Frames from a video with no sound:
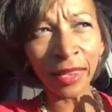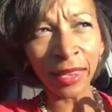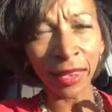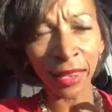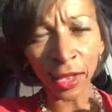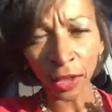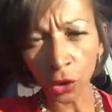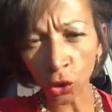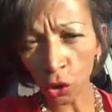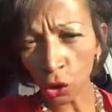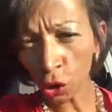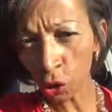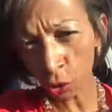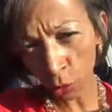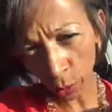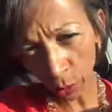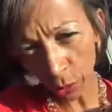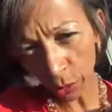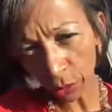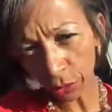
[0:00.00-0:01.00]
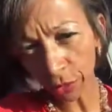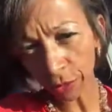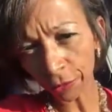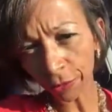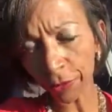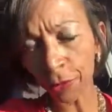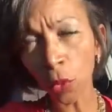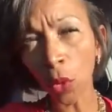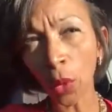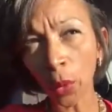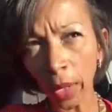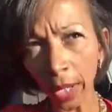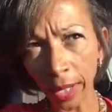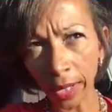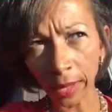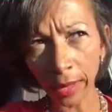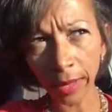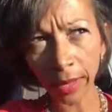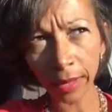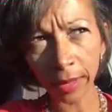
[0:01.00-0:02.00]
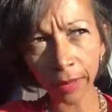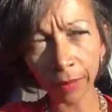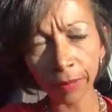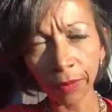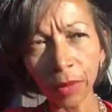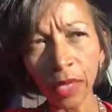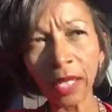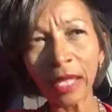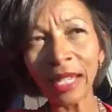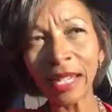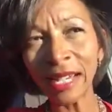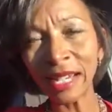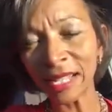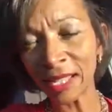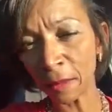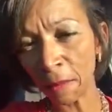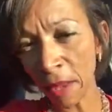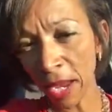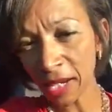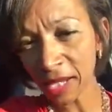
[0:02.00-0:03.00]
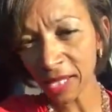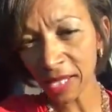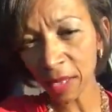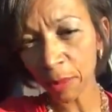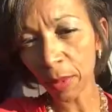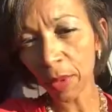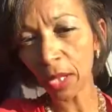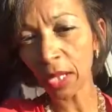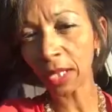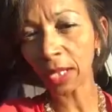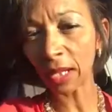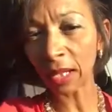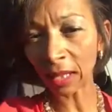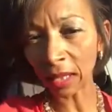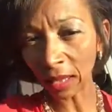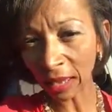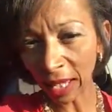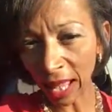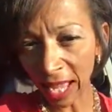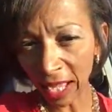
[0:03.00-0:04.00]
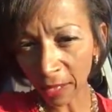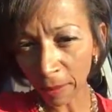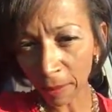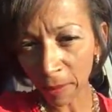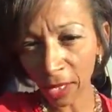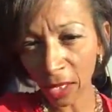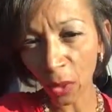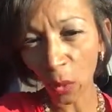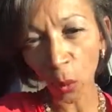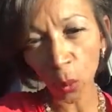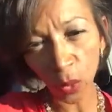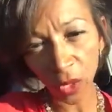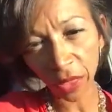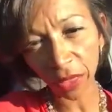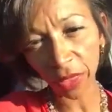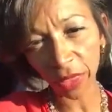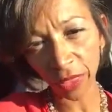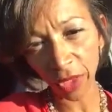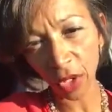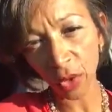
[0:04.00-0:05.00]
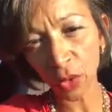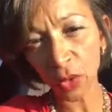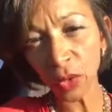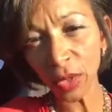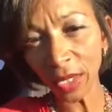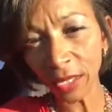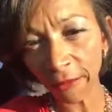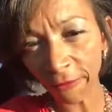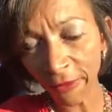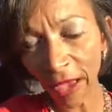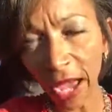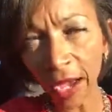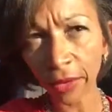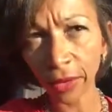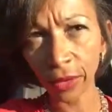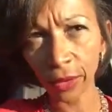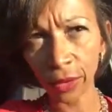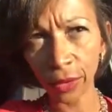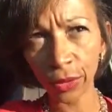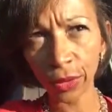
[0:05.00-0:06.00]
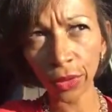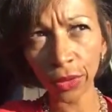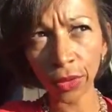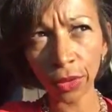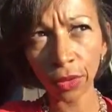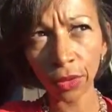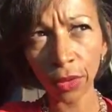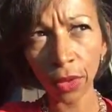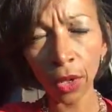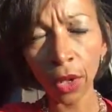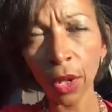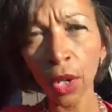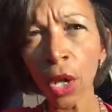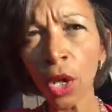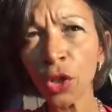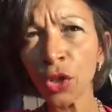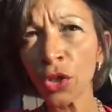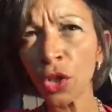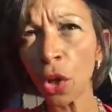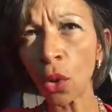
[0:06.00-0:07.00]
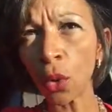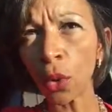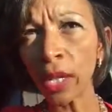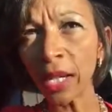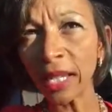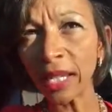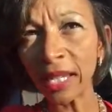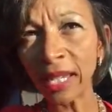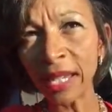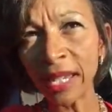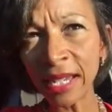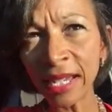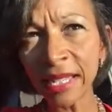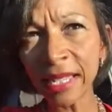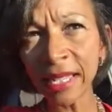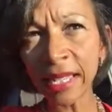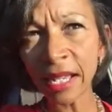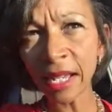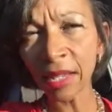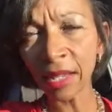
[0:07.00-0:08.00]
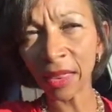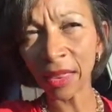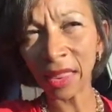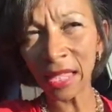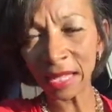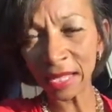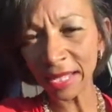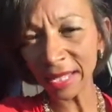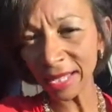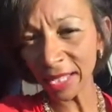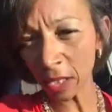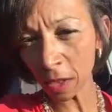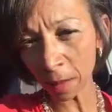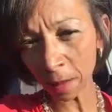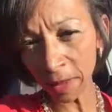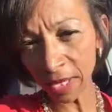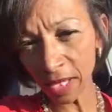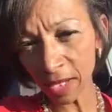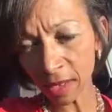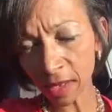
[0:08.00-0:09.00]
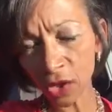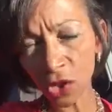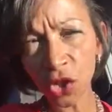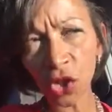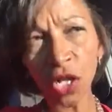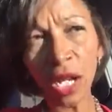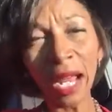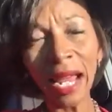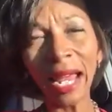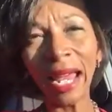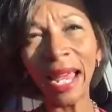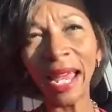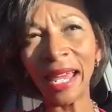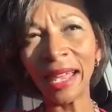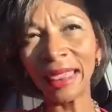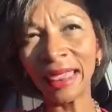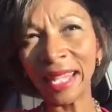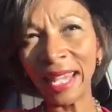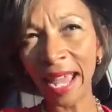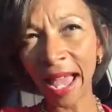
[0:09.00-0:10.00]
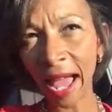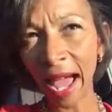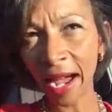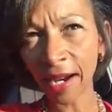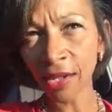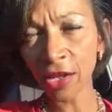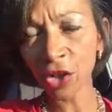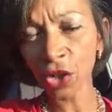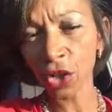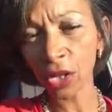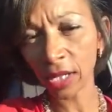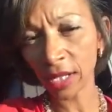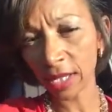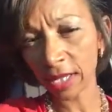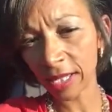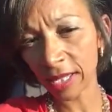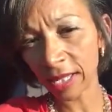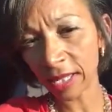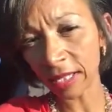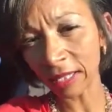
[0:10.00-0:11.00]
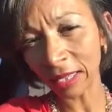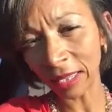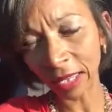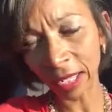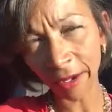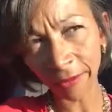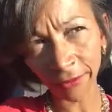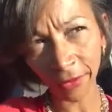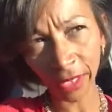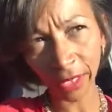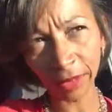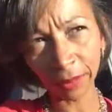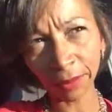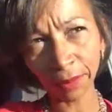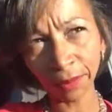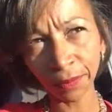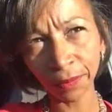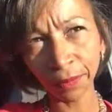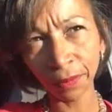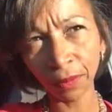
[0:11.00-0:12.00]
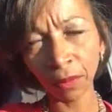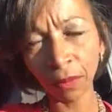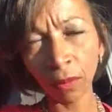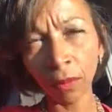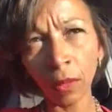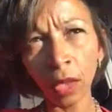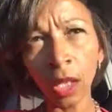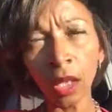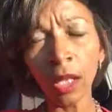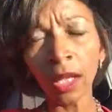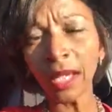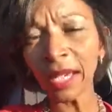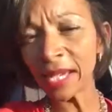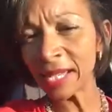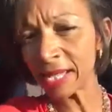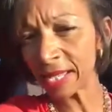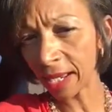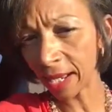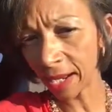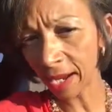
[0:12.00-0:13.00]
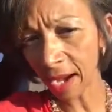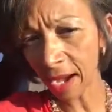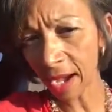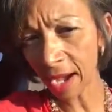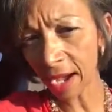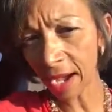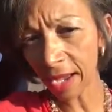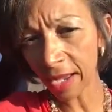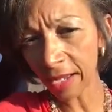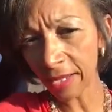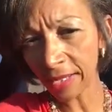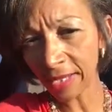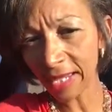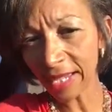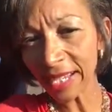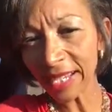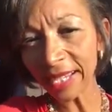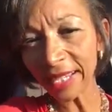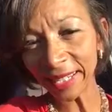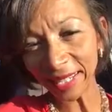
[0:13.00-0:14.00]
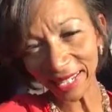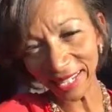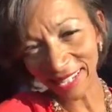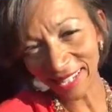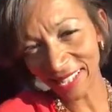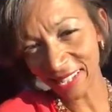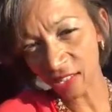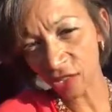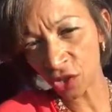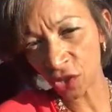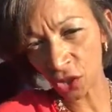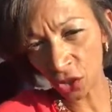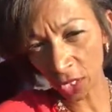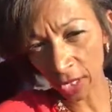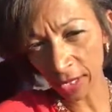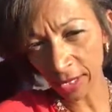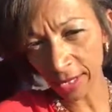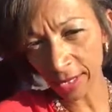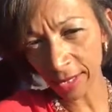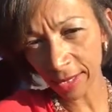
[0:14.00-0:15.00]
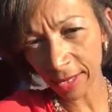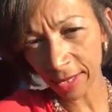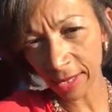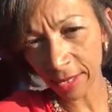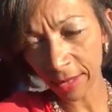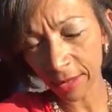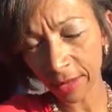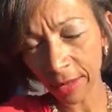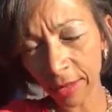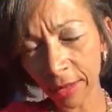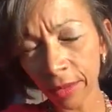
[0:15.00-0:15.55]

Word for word: The truth for us is based upon alignment with those values. So, is the speech and the actions loving? Is it kind? Is it just?